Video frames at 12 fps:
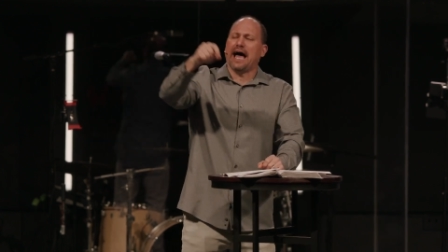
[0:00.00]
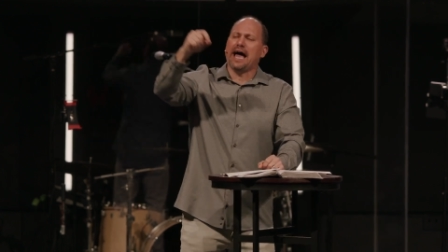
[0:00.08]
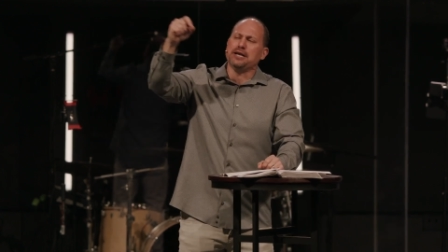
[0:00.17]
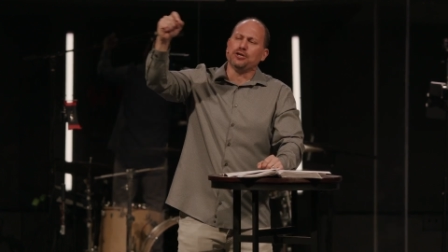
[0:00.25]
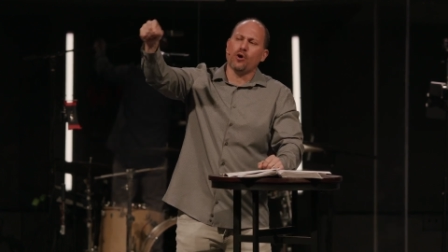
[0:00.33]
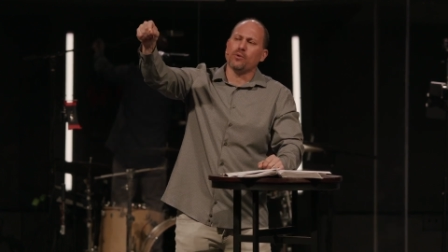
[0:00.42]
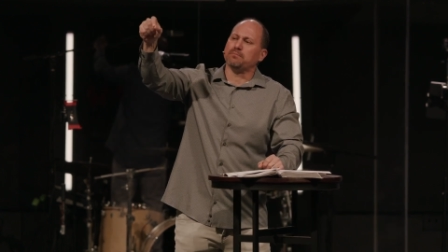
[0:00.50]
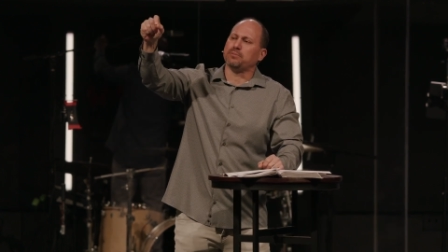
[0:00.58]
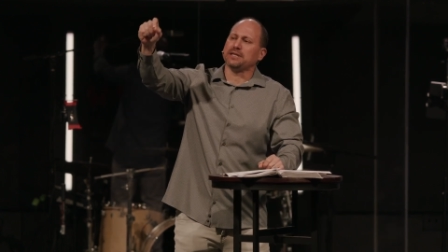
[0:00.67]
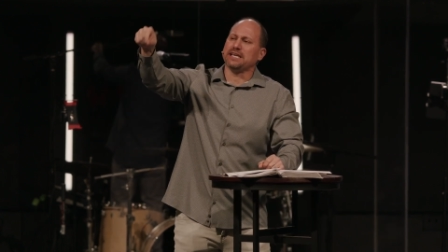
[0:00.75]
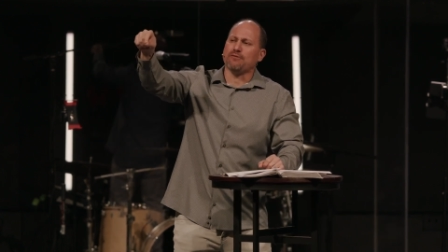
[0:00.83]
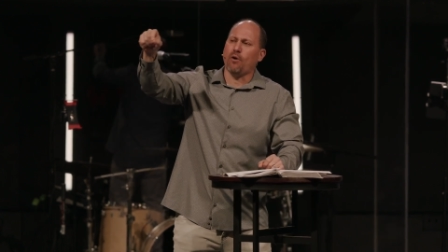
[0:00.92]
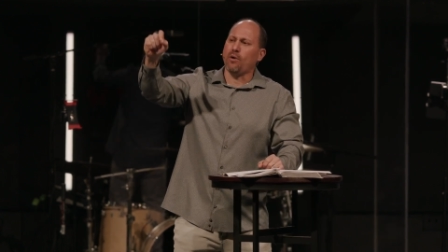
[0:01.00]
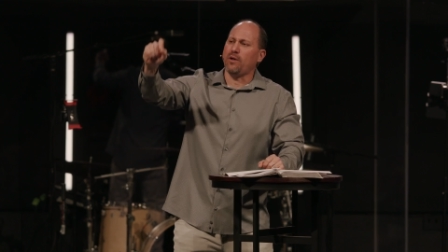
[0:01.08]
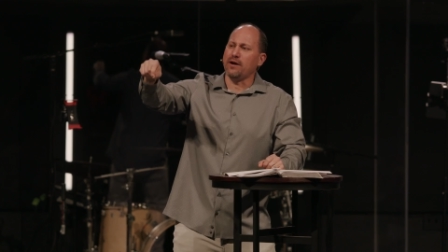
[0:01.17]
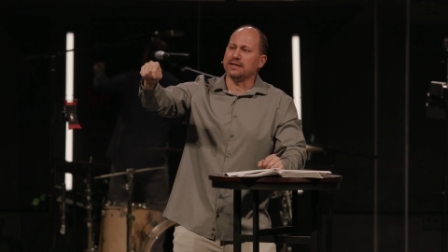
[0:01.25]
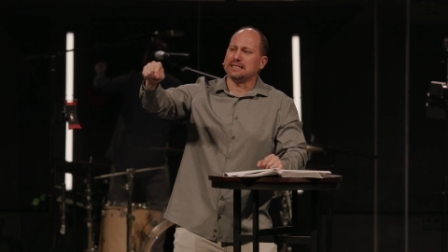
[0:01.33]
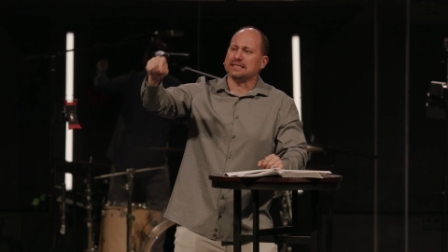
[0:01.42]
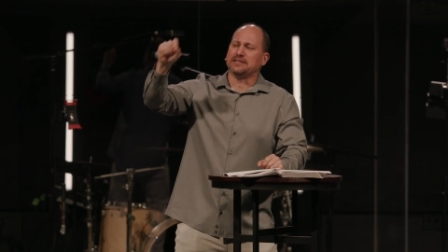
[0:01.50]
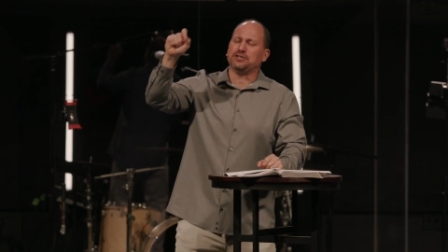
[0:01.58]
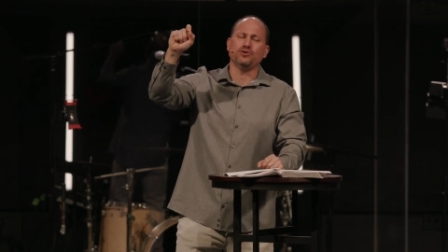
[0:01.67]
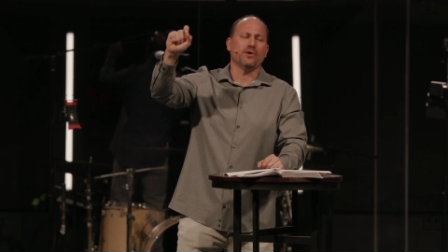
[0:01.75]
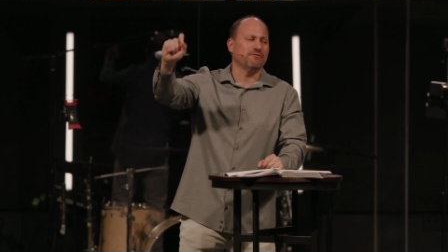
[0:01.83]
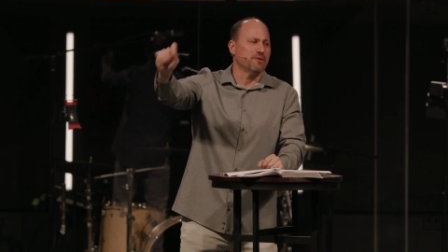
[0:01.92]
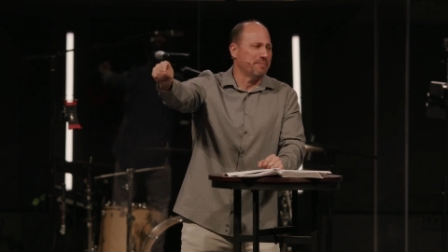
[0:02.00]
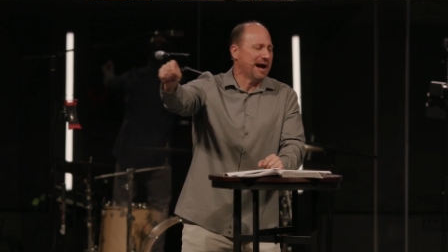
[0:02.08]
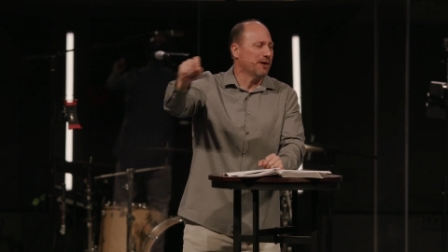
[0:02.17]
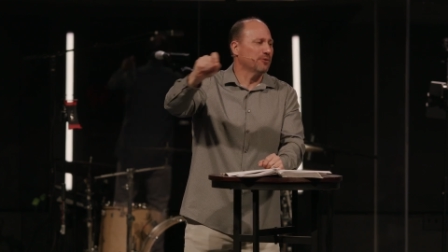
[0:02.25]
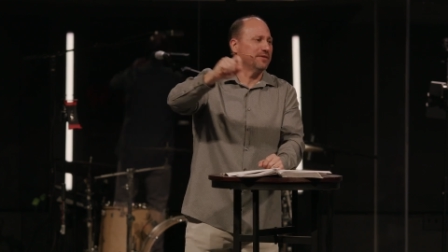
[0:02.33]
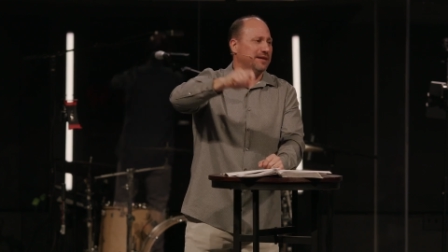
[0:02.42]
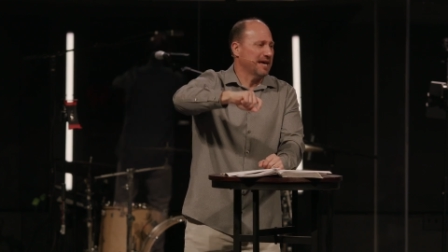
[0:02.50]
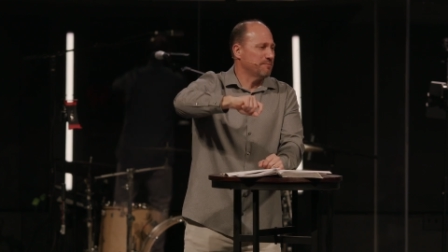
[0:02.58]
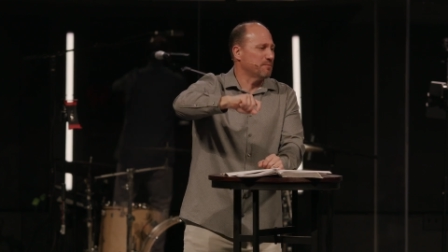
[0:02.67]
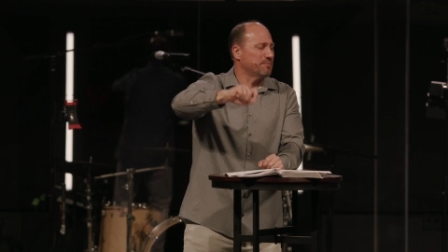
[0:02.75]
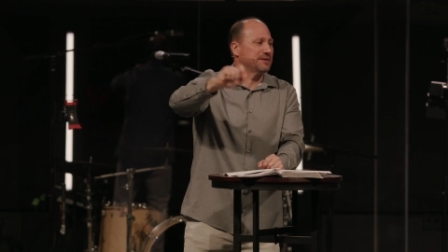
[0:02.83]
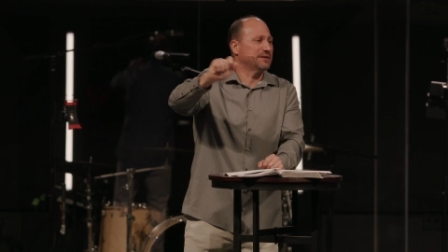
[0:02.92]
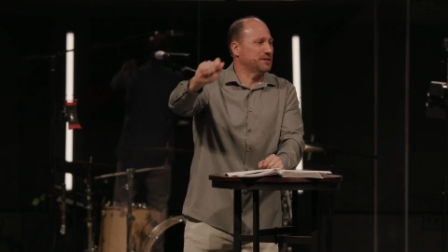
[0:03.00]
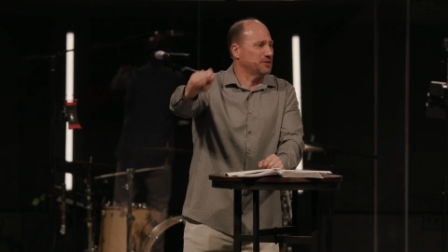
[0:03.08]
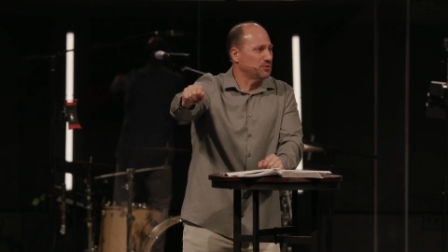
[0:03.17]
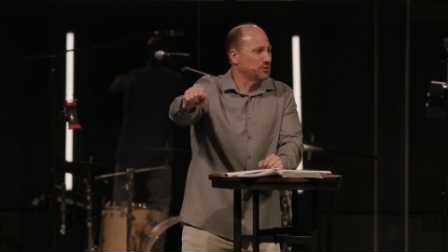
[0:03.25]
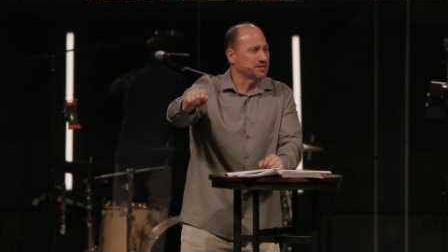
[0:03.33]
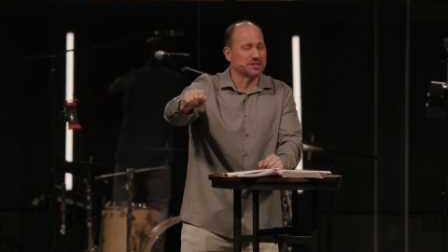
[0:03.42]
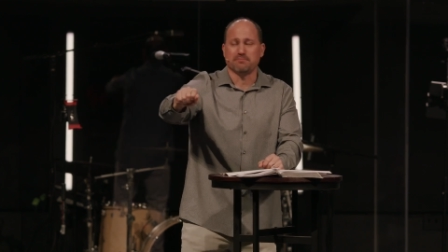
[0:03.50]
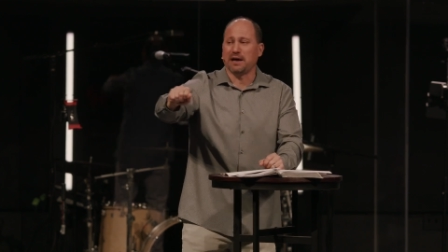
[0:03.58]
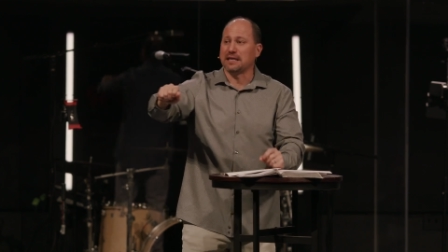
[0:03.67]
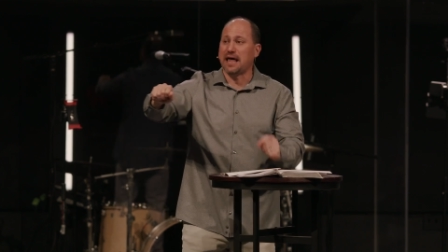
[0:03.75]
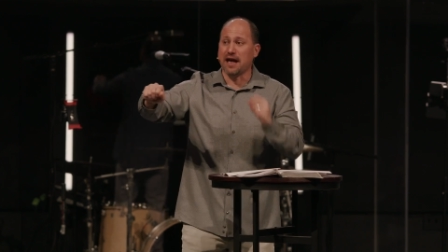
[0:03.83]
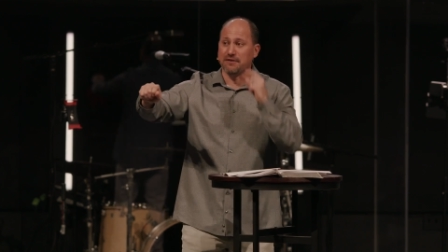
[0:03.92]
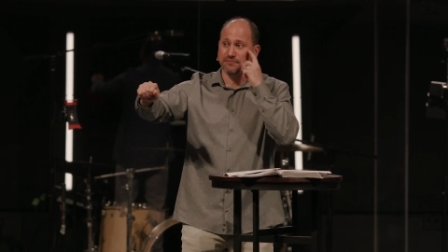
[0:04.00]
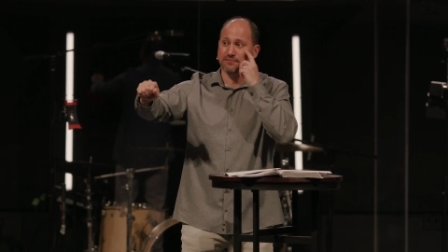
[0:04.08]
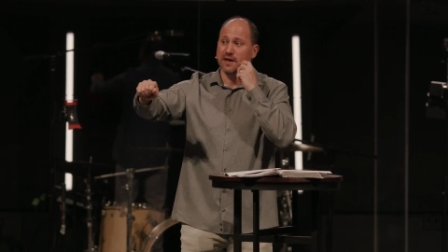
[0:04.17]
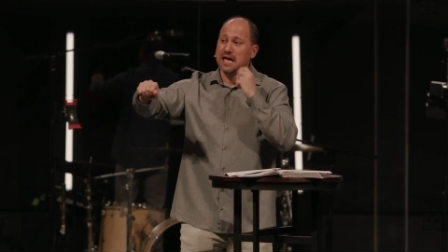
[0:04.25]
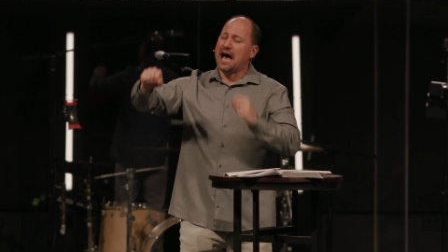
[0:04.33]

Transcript: I know and believe wholeheartedly that you have the power and the capability to do this in my life.